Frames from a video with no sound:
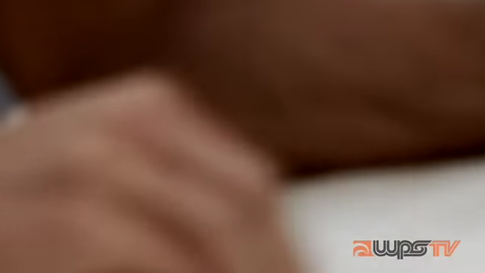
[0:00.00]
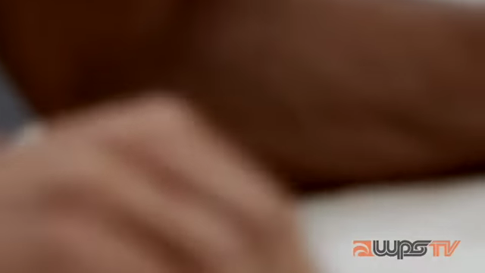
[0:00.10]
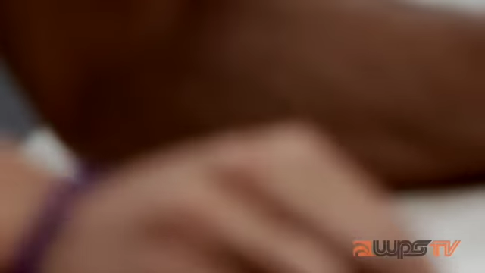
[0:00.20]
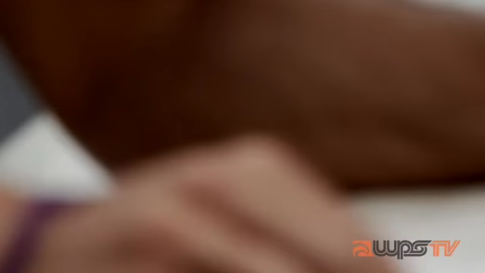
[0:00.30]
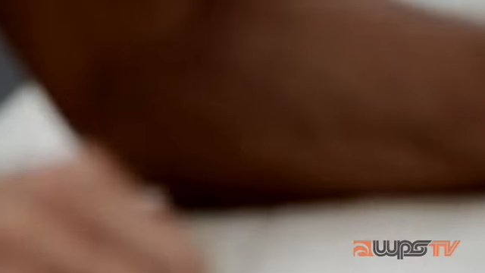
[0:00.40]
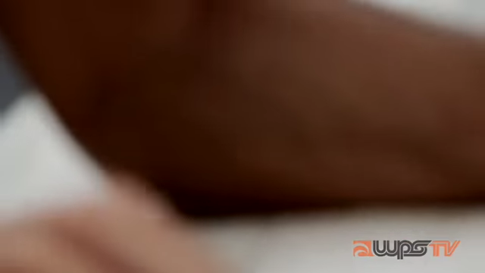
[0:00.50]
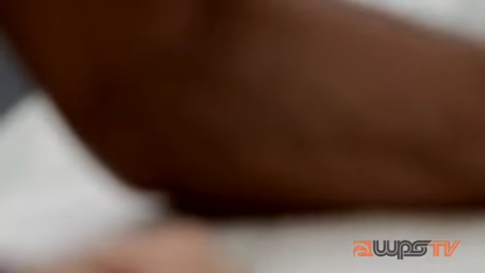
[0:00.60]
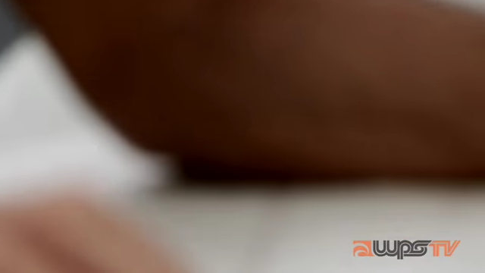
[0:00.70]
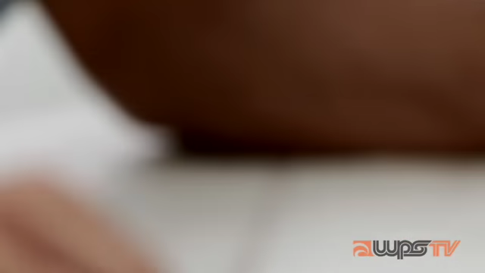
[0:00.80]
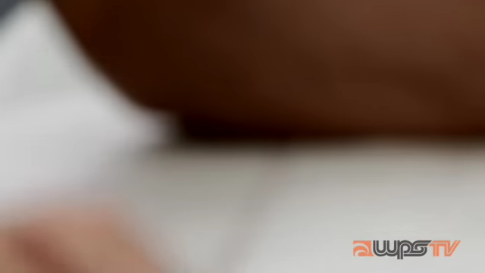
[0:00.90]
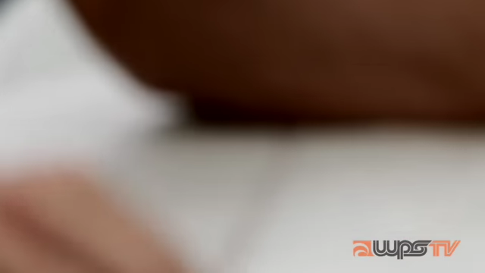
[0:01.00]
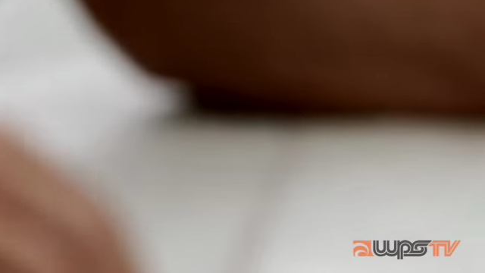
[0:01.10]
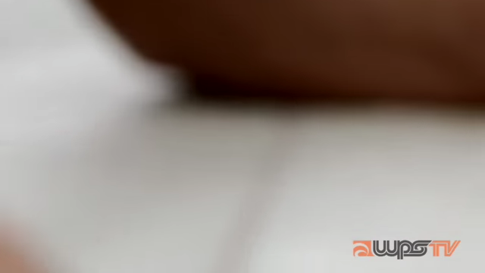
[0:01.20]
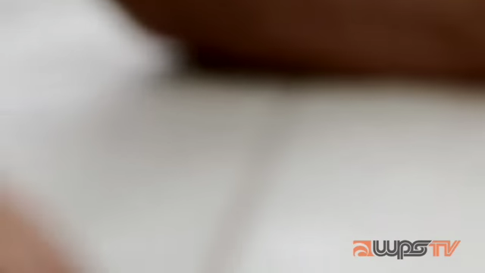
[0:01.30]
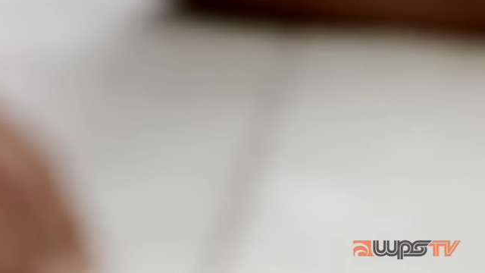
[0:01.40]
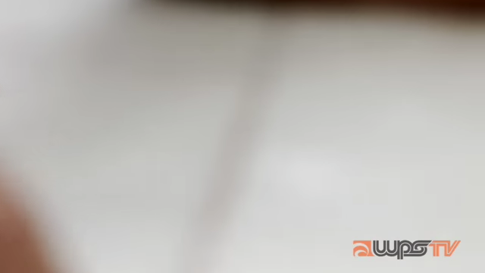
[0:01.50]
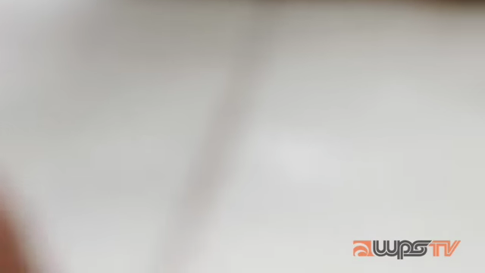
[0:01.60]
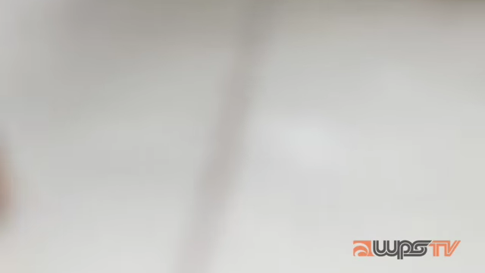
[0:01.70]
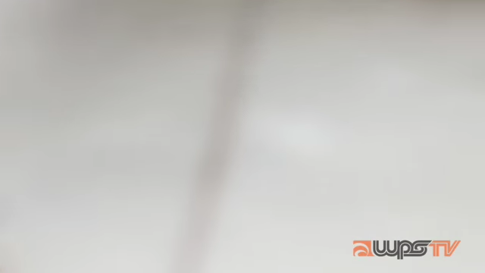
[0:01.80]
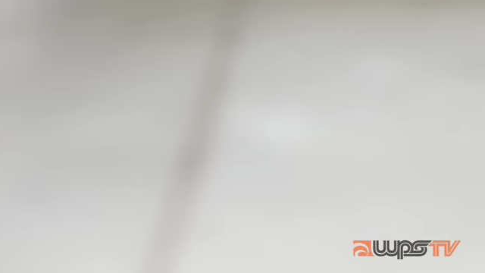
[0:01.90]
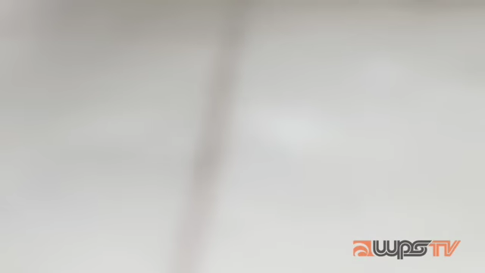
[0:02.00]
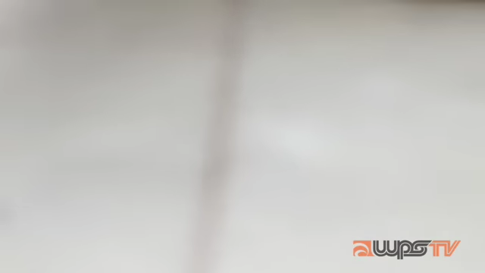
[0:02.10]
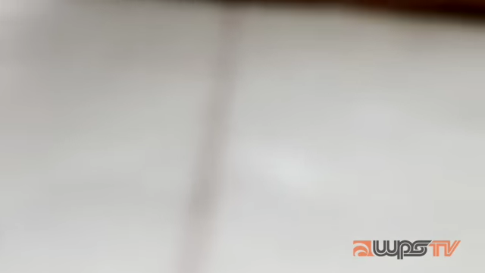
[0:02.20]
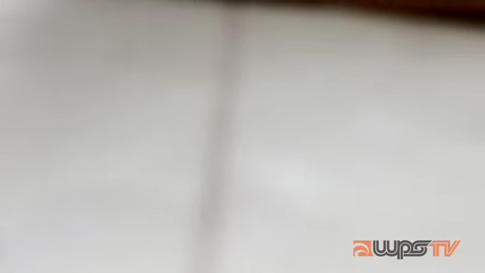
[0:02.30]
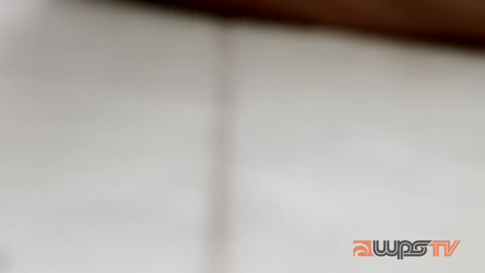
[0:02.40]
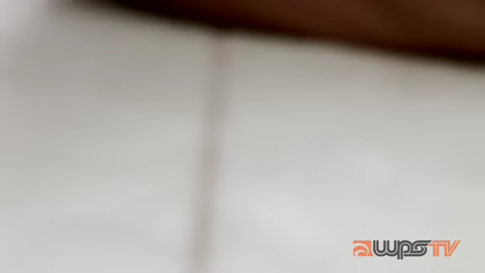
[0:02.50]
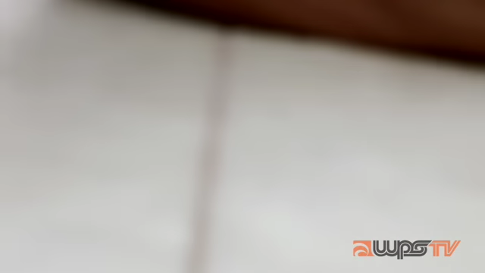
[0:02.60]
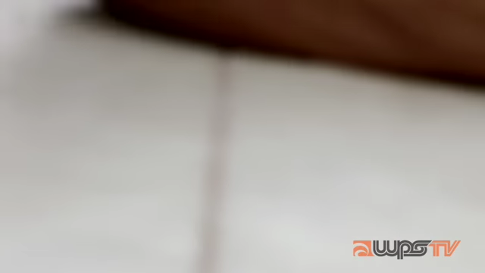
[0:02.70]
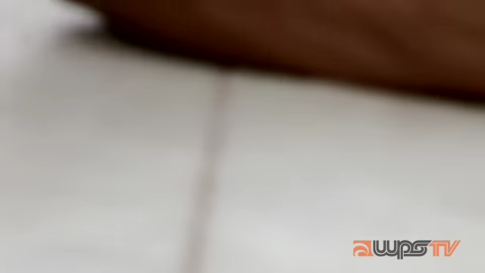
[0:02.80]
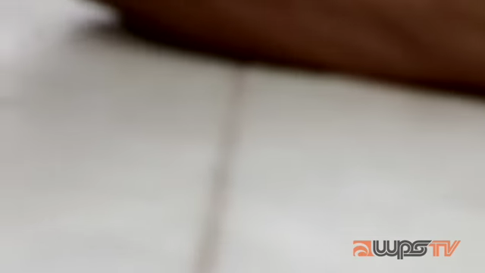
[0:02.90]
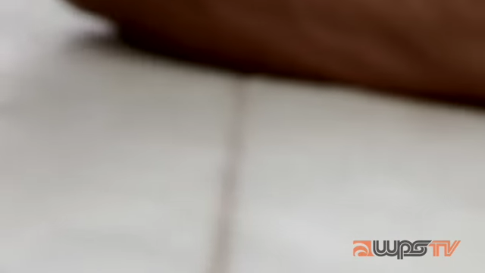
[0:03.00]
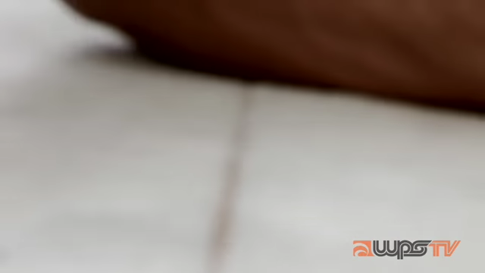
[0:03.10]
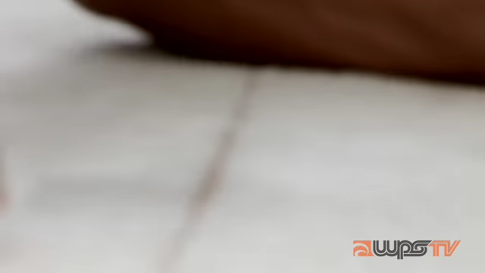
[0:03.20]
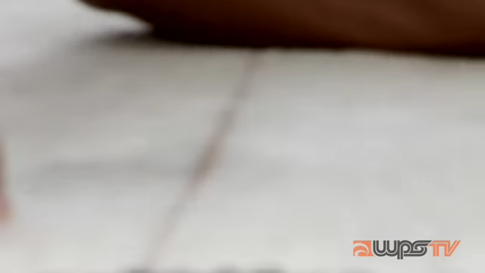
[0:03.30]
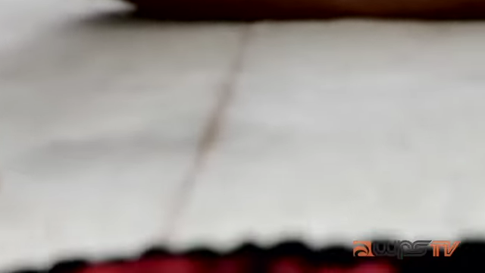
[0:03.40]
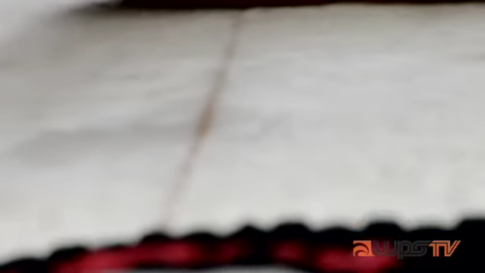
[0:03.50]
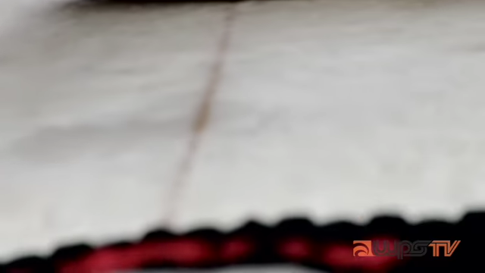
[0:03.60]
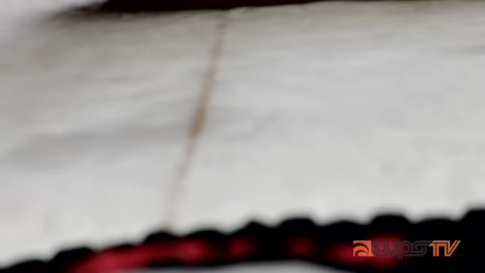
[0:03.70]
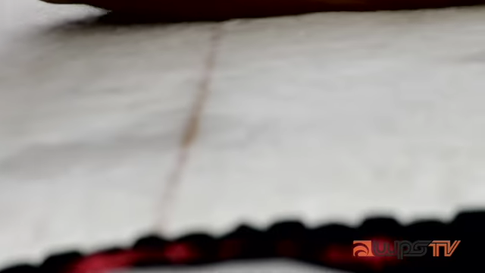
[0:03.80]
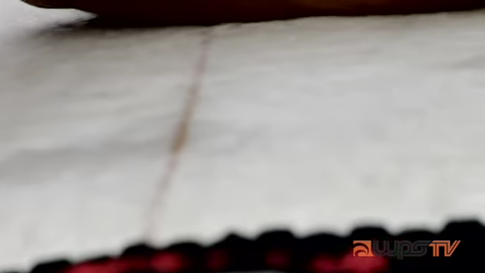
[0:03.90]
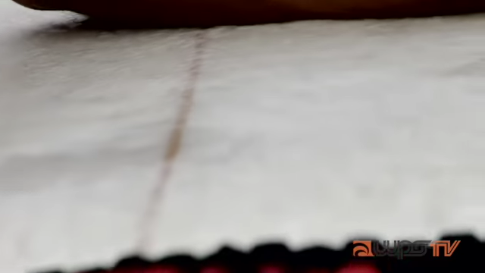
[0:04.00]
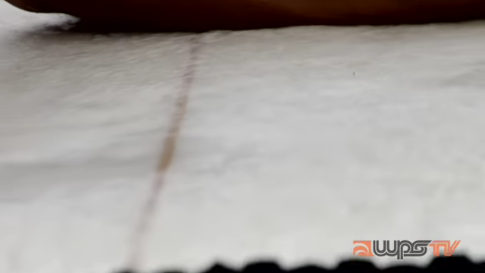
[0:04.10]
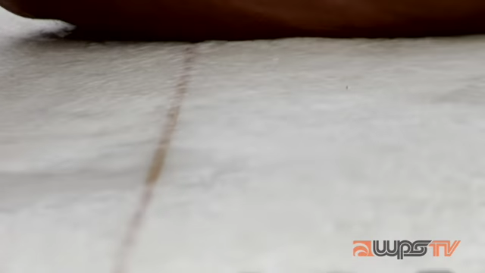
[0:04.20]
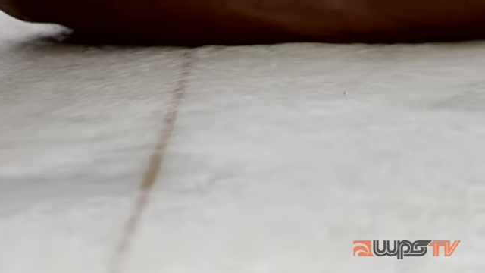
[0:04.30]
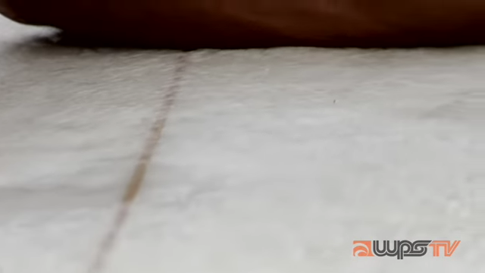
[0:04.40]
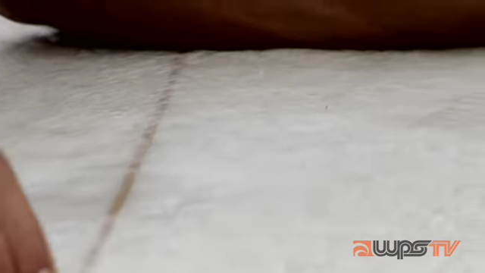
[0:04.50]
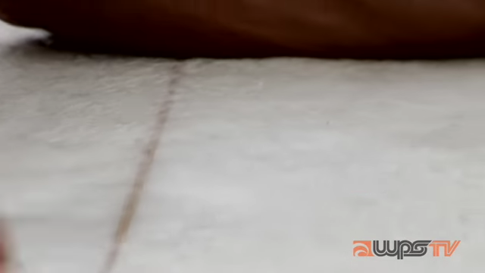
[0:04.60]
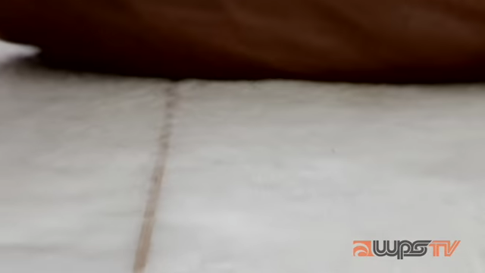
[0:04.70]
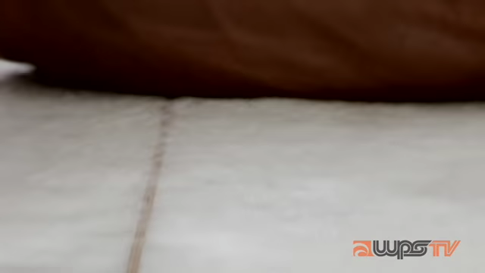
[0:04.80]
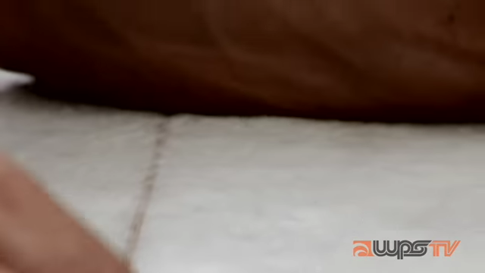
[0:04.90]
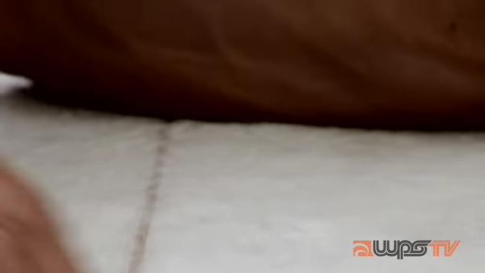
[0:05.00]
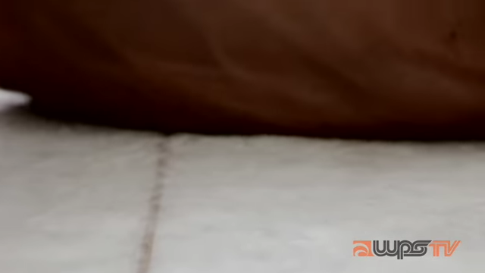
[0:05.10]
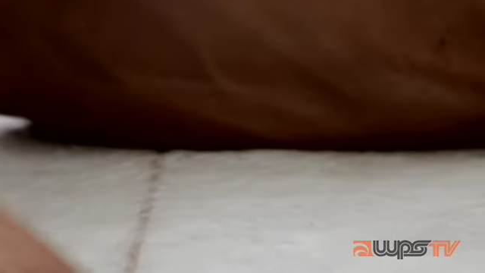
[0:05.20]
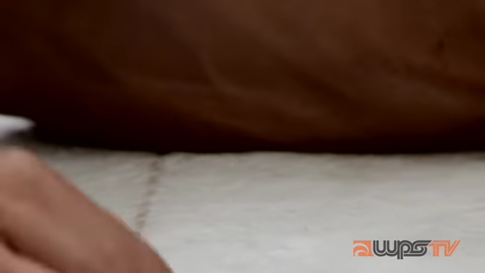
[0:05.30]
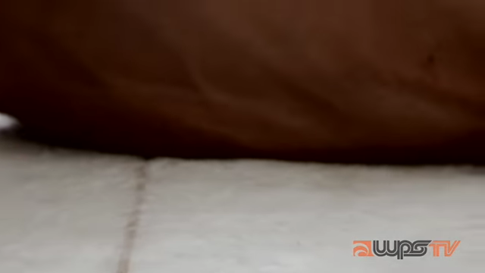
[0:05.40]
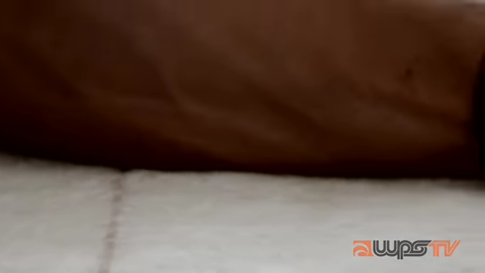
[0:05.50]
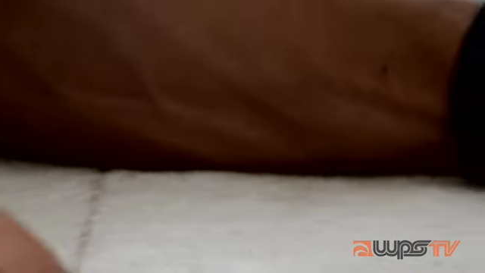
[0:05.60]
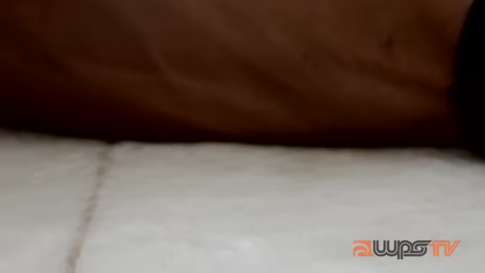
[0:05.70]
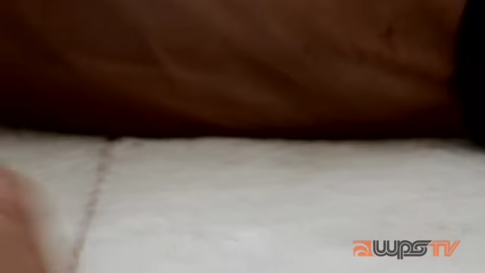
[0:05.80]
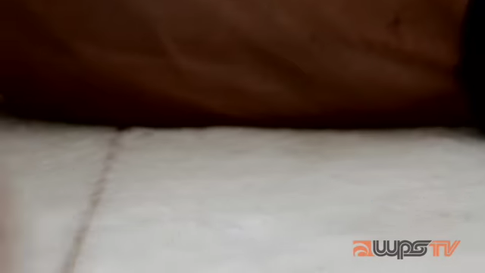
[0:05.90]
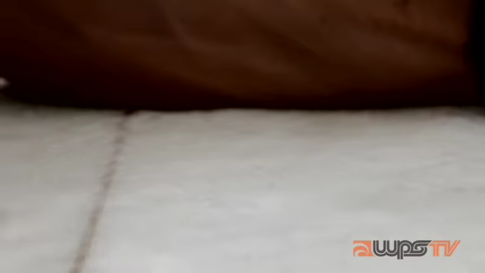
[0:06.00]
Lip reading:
No face is visible, so there are no lips to read.